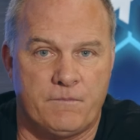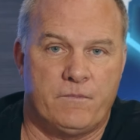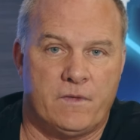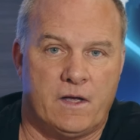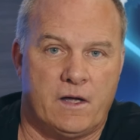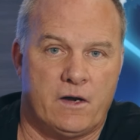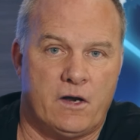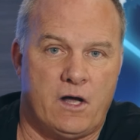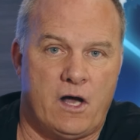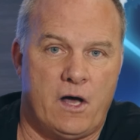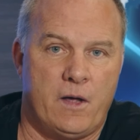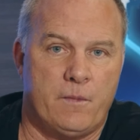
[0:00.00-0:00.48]

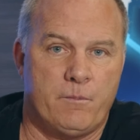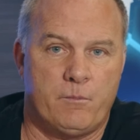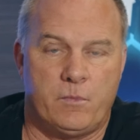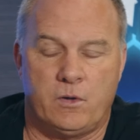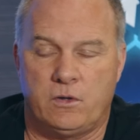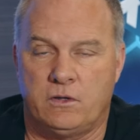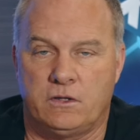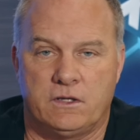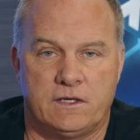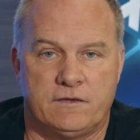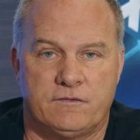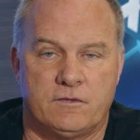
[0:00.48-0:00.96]
an
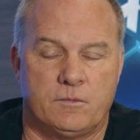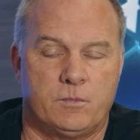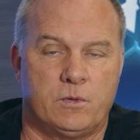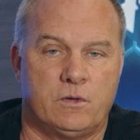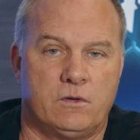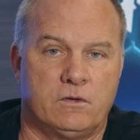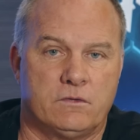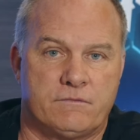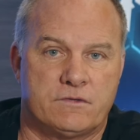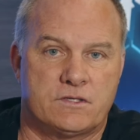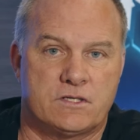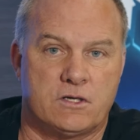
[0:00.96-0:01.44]

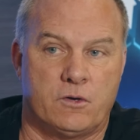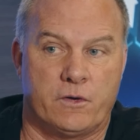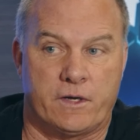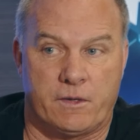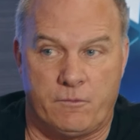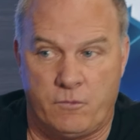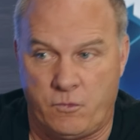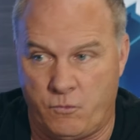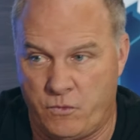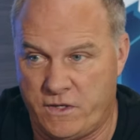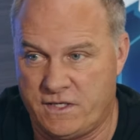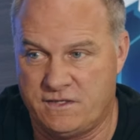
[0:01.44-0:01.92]
unbelievable
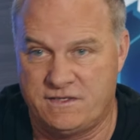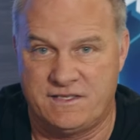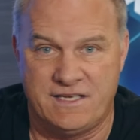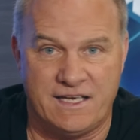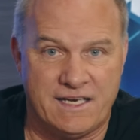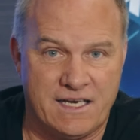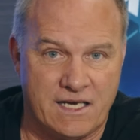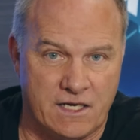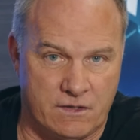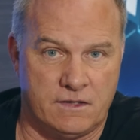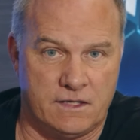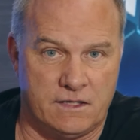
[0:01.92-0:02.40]
showing. We did
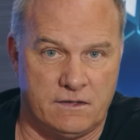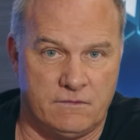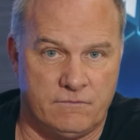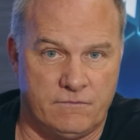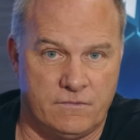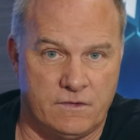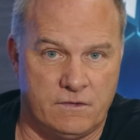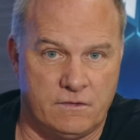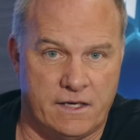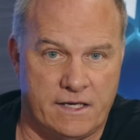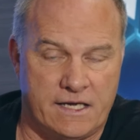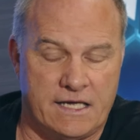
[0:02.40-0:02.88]
it
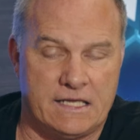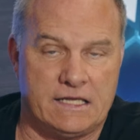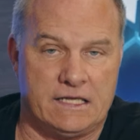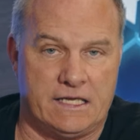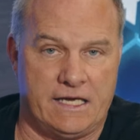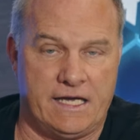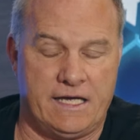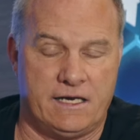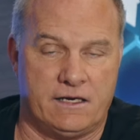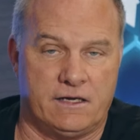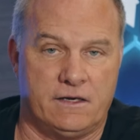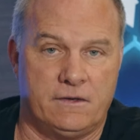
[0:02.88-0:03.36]
in
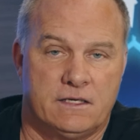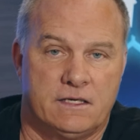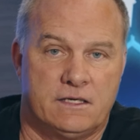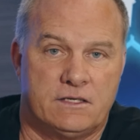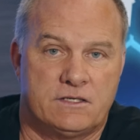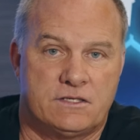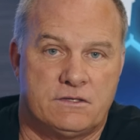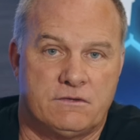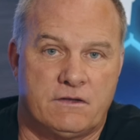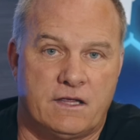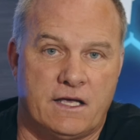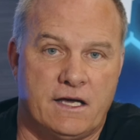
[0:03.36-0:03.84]
Atlanta in
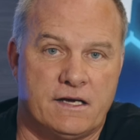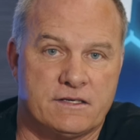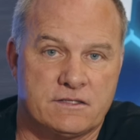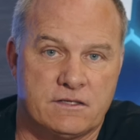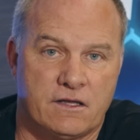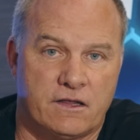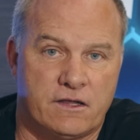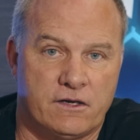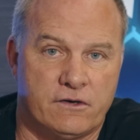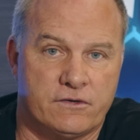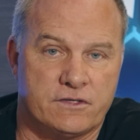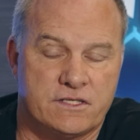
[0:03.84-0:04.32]

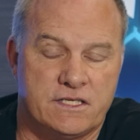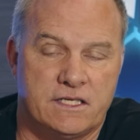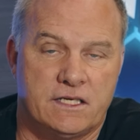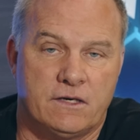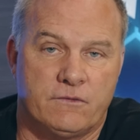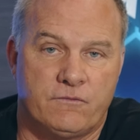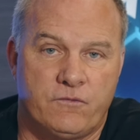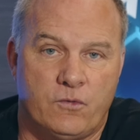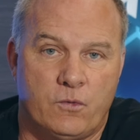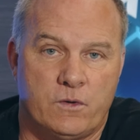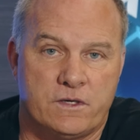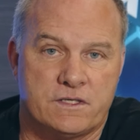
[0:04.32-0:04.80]
2013
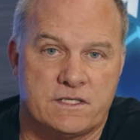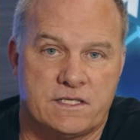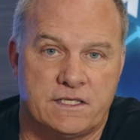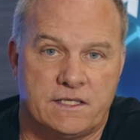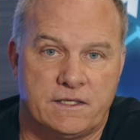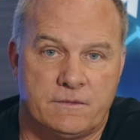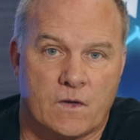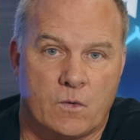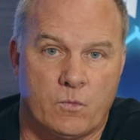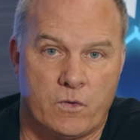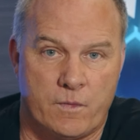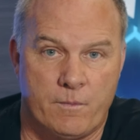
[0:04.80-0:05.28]
and
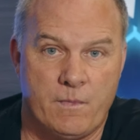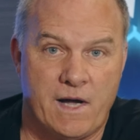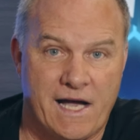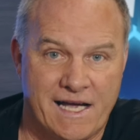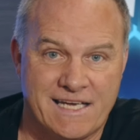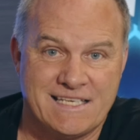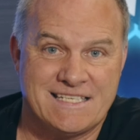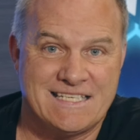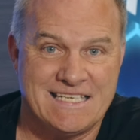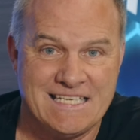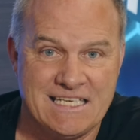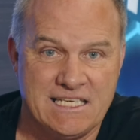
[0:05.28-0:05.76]
14, where my
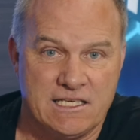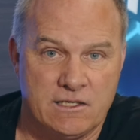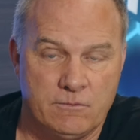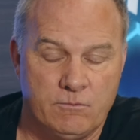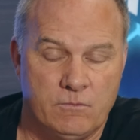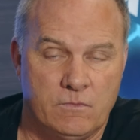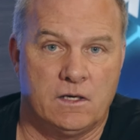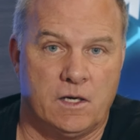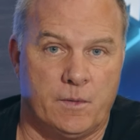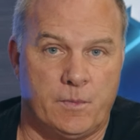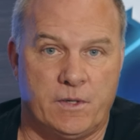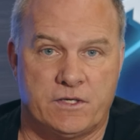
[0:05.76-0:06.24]

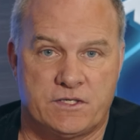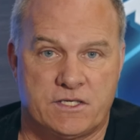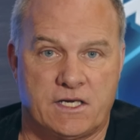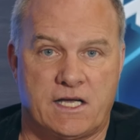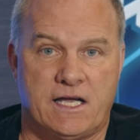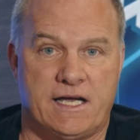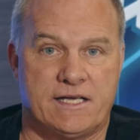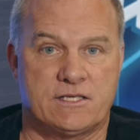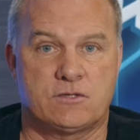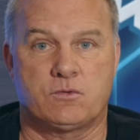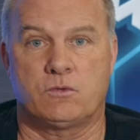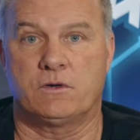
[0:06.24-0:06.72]
team, a bunch of
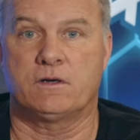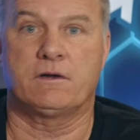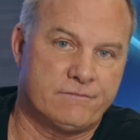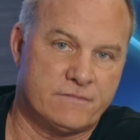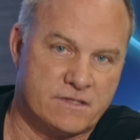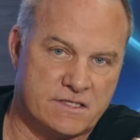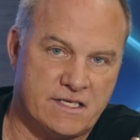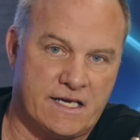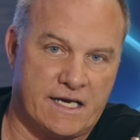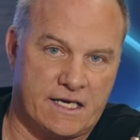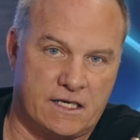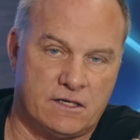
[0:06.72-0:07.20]
guys who were
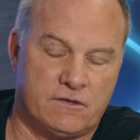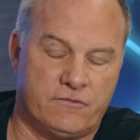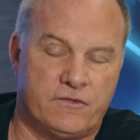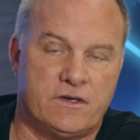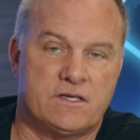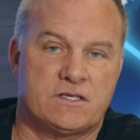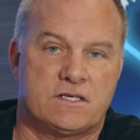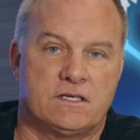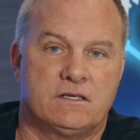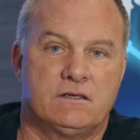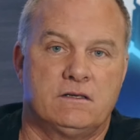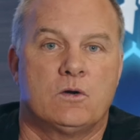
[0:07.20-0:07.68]
second
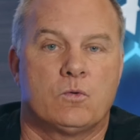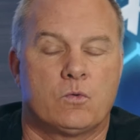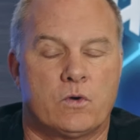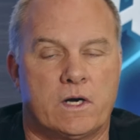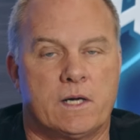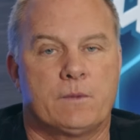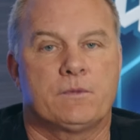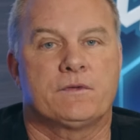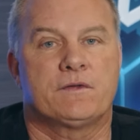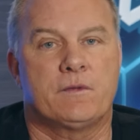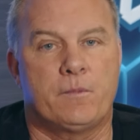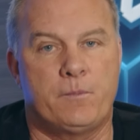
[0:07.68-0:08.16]
division, were
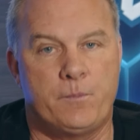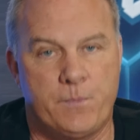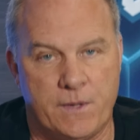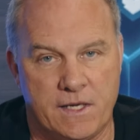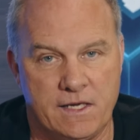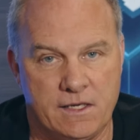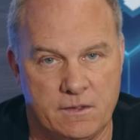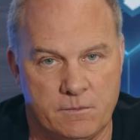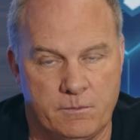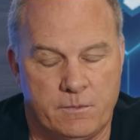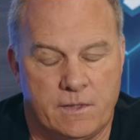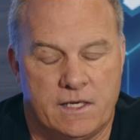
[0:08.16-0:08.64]
able to
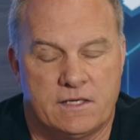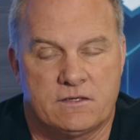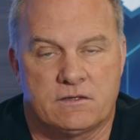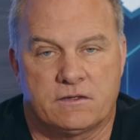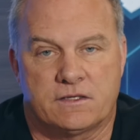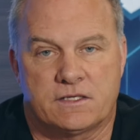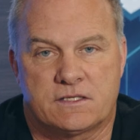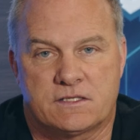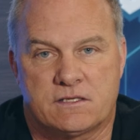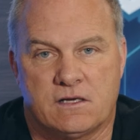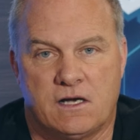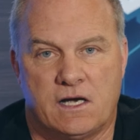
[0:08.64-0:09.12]
beat Major
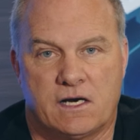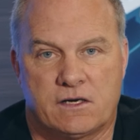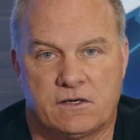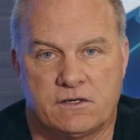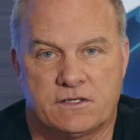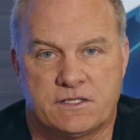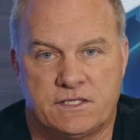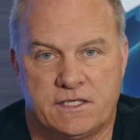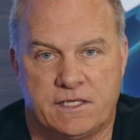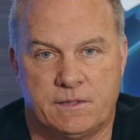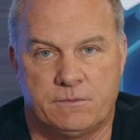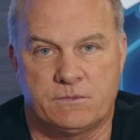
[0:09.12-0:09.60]
League Soccer
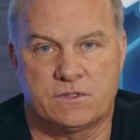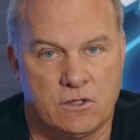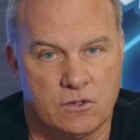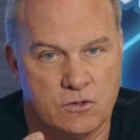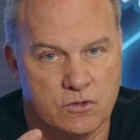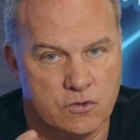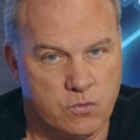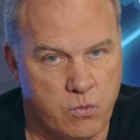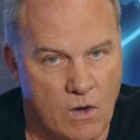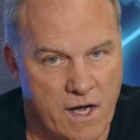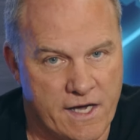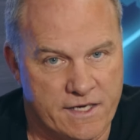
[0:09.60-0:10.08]
teams
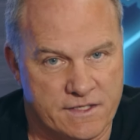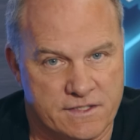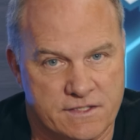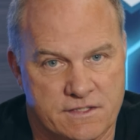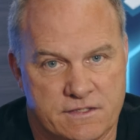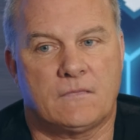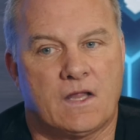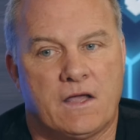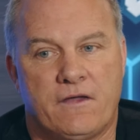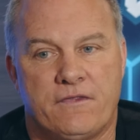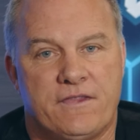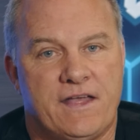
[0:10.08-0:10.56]
twice.
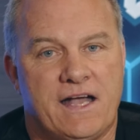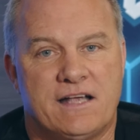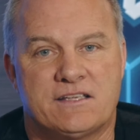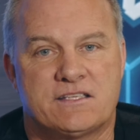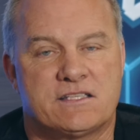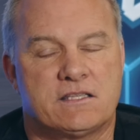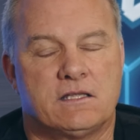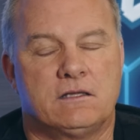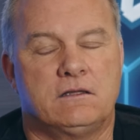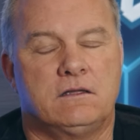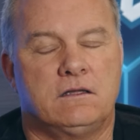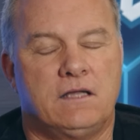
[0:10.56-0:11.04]
That's
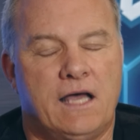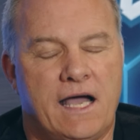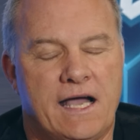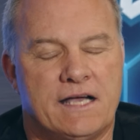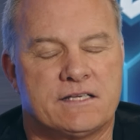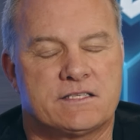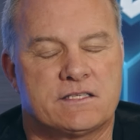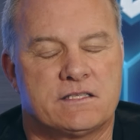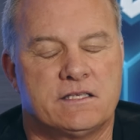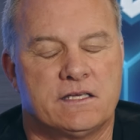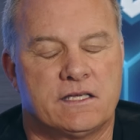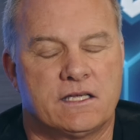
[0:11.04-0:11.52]
the
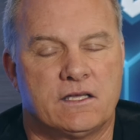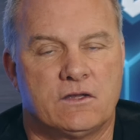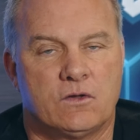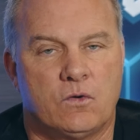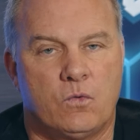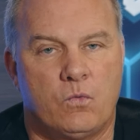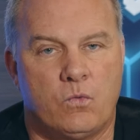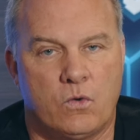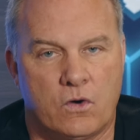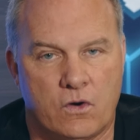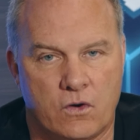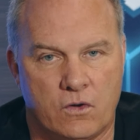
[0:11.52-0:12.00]
last thing in the
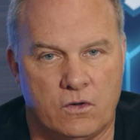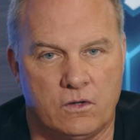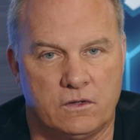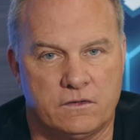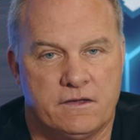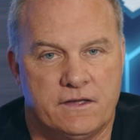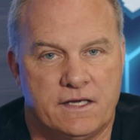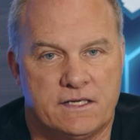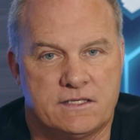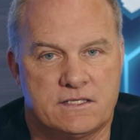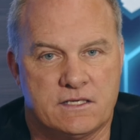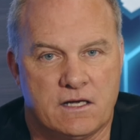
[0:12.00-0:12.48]
world
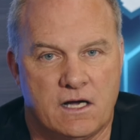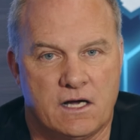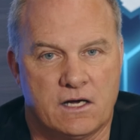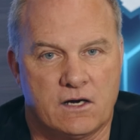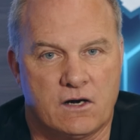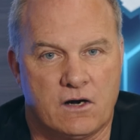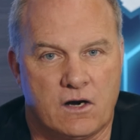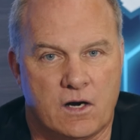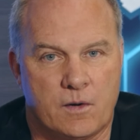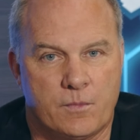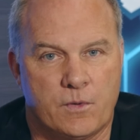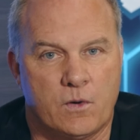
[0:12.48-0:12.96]
that Don
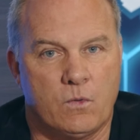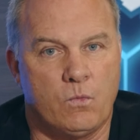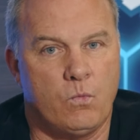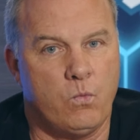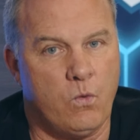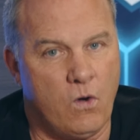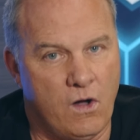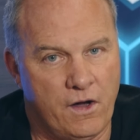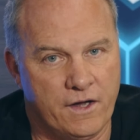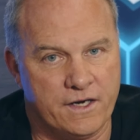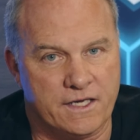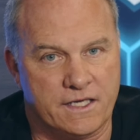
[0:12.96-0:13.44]
Garber
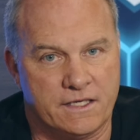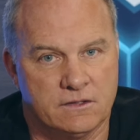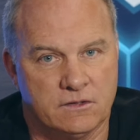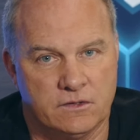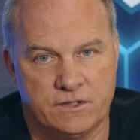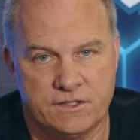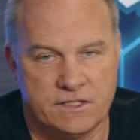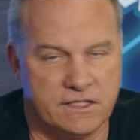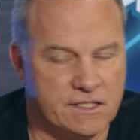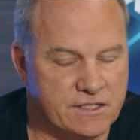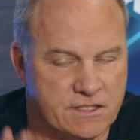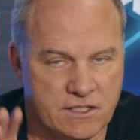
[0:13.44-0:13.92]
wanted.
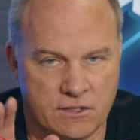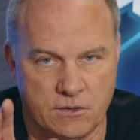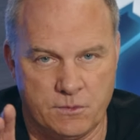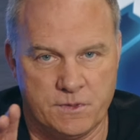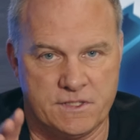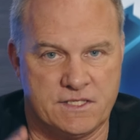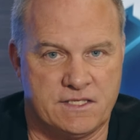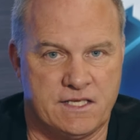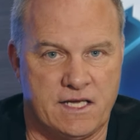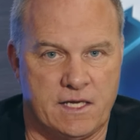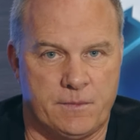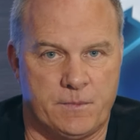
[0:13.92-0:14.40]
Listen to
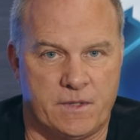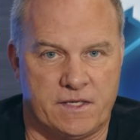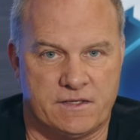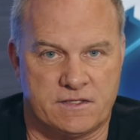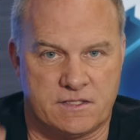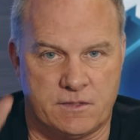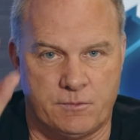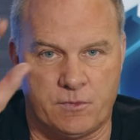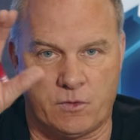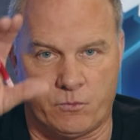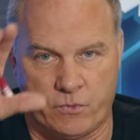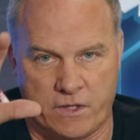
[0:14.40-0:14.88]
his statements.
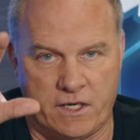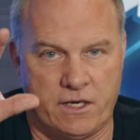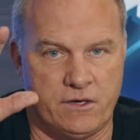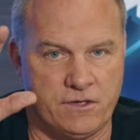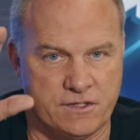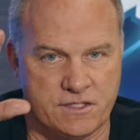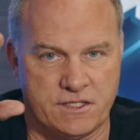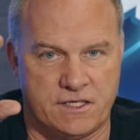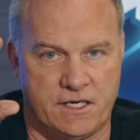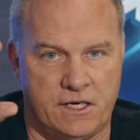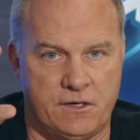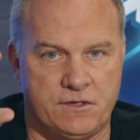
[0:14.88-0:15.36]

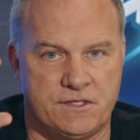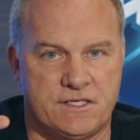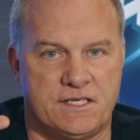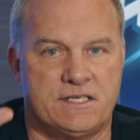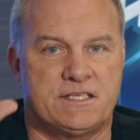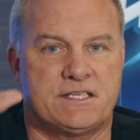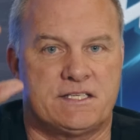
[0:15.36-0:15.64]
Here's his